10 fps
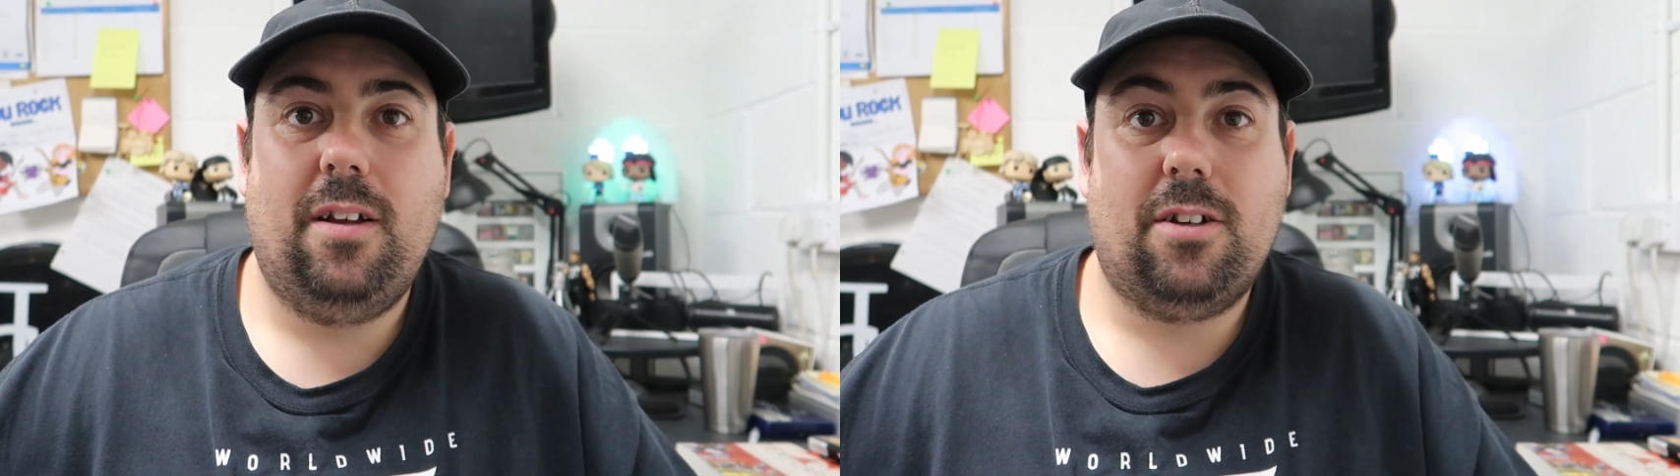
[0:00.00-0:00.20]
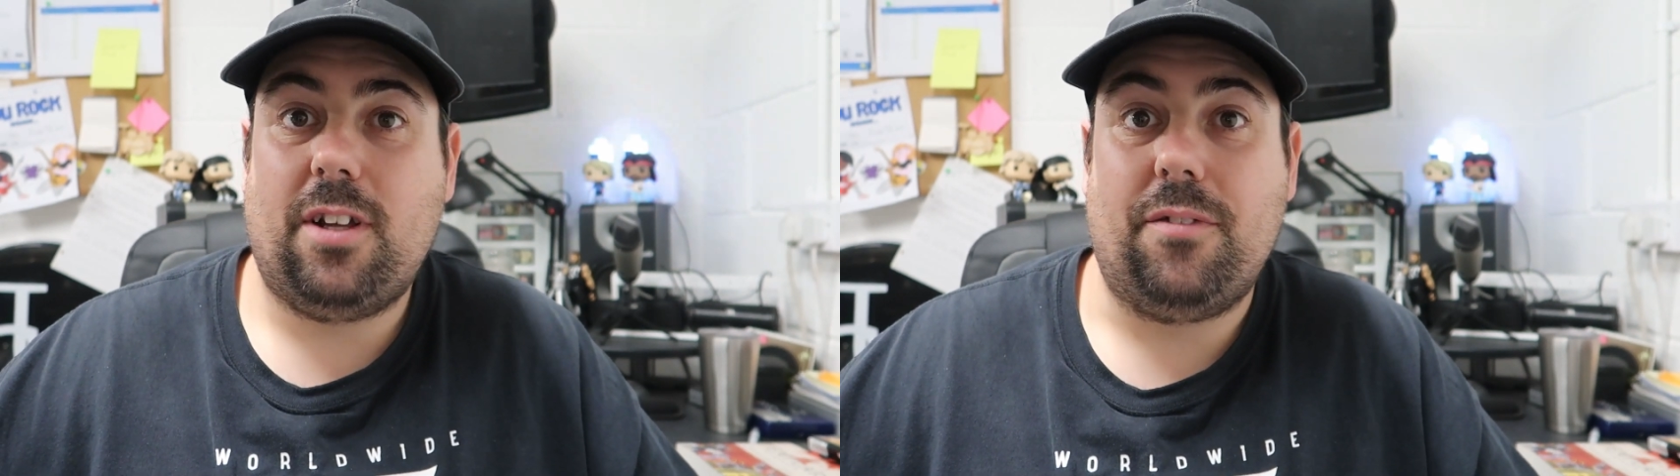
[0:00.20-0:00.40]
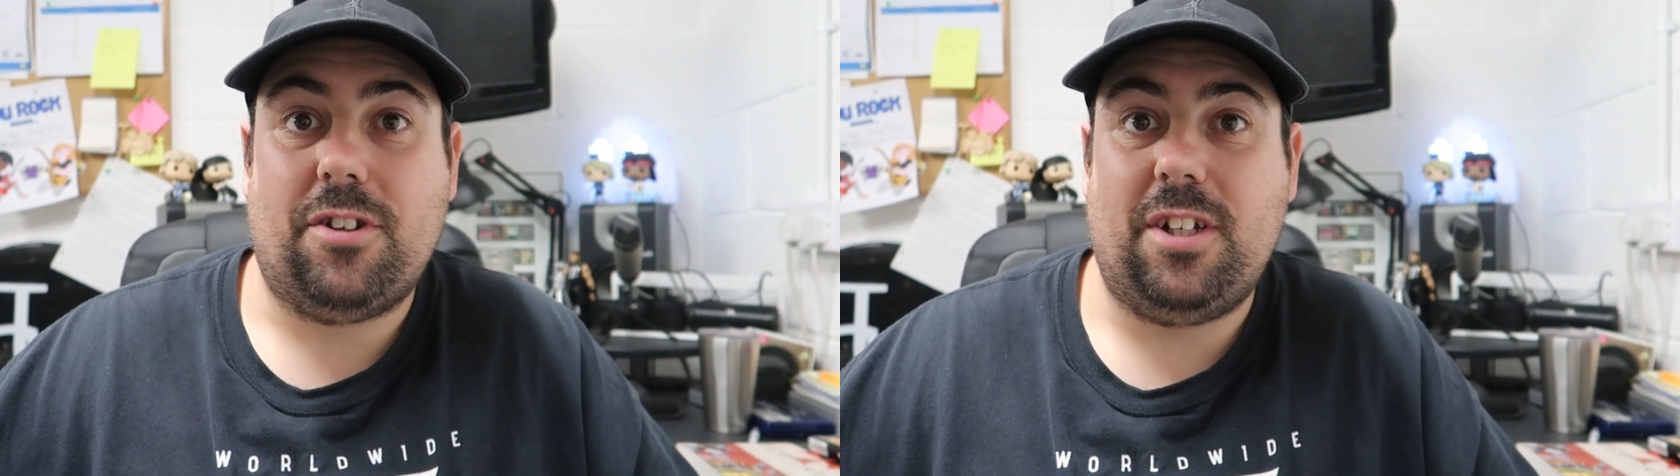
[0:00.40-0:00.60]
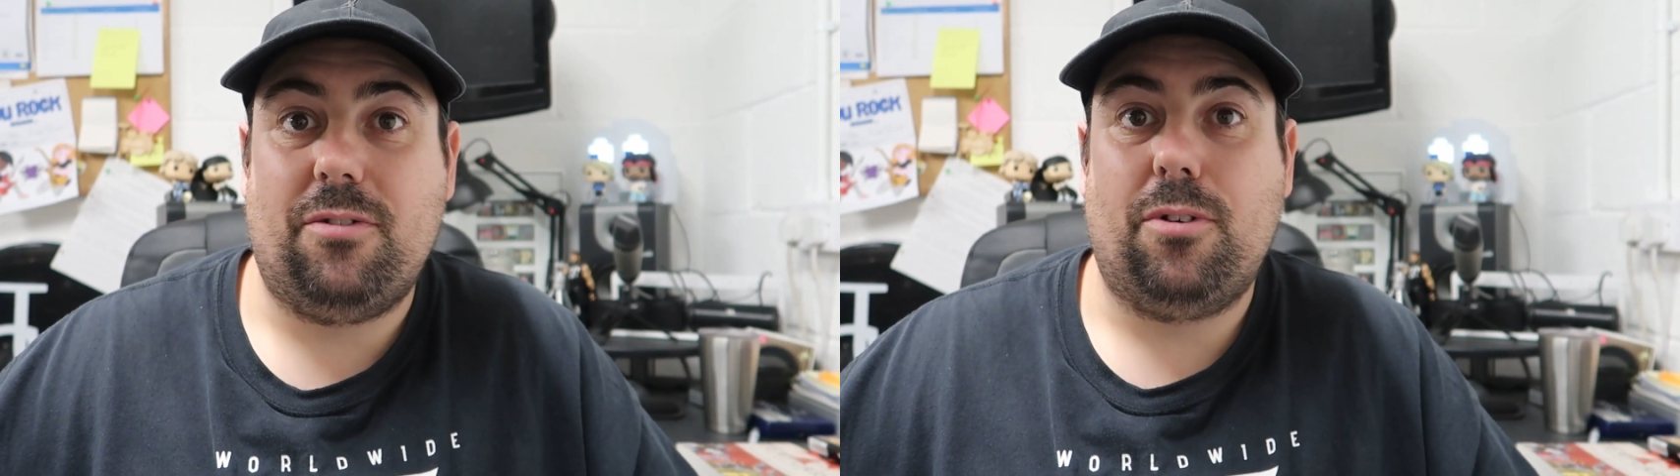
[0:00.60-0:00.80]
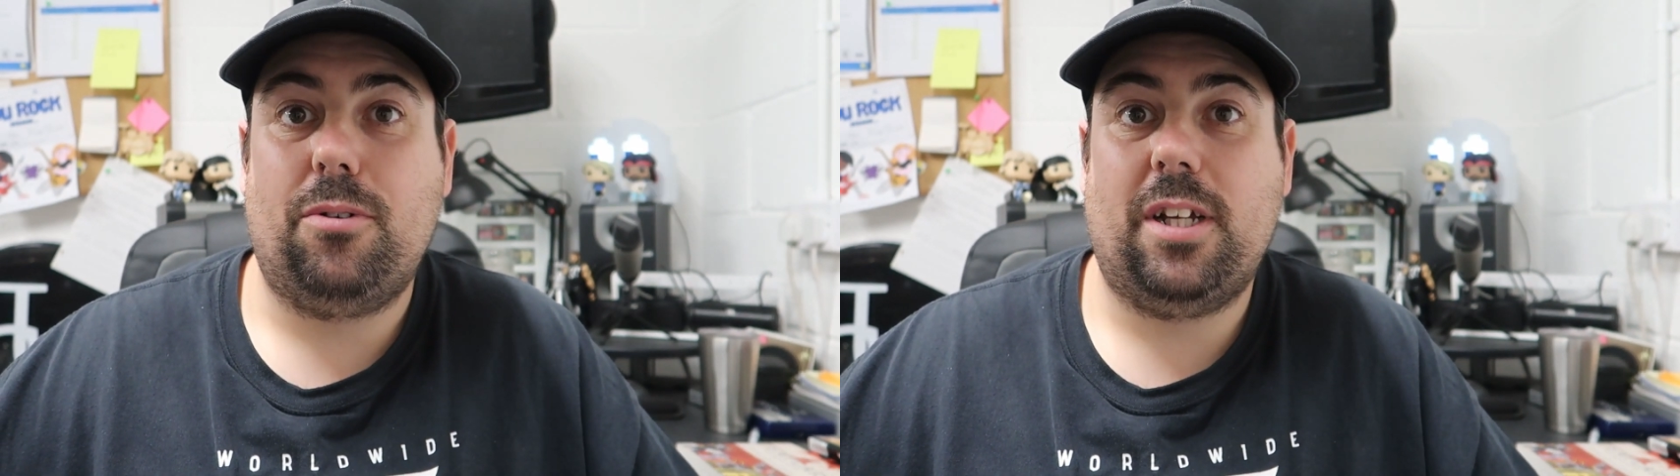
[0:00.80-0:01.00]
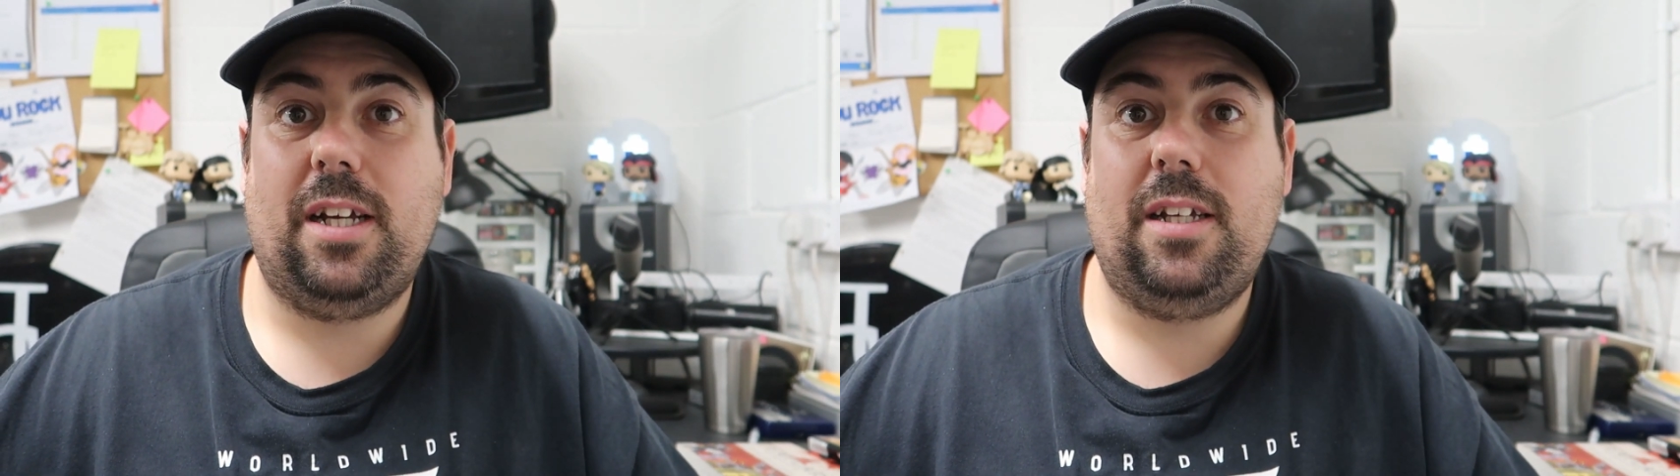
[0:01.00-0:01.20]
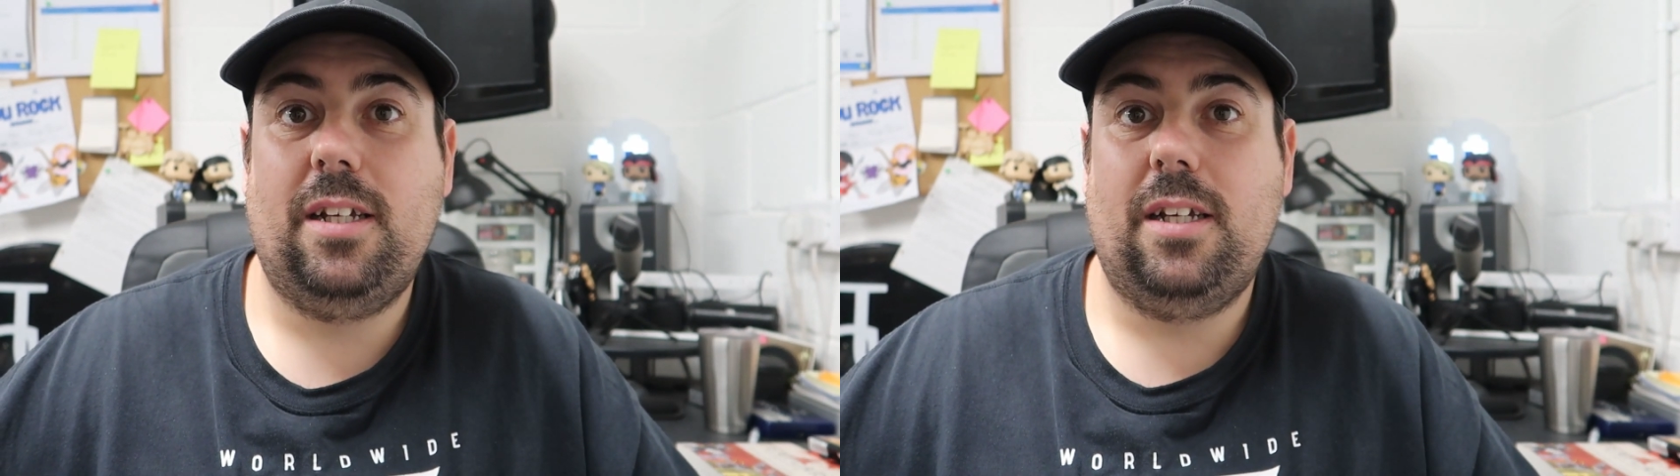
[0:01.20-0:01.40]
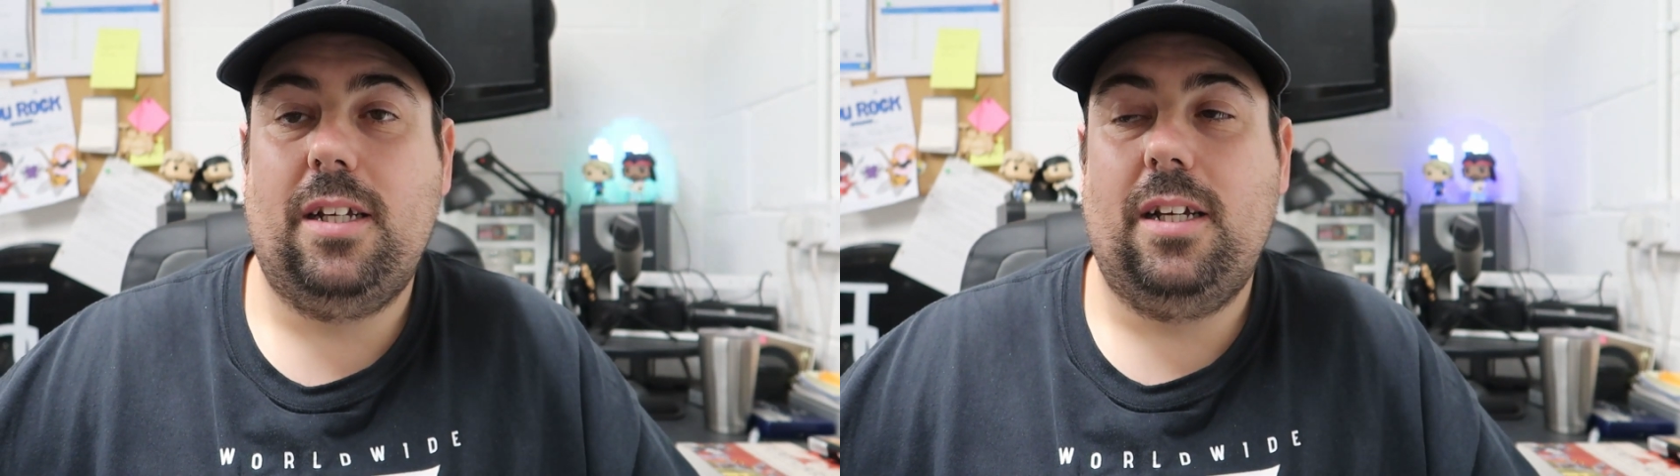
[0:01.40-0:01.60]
because I haven't seen her all day.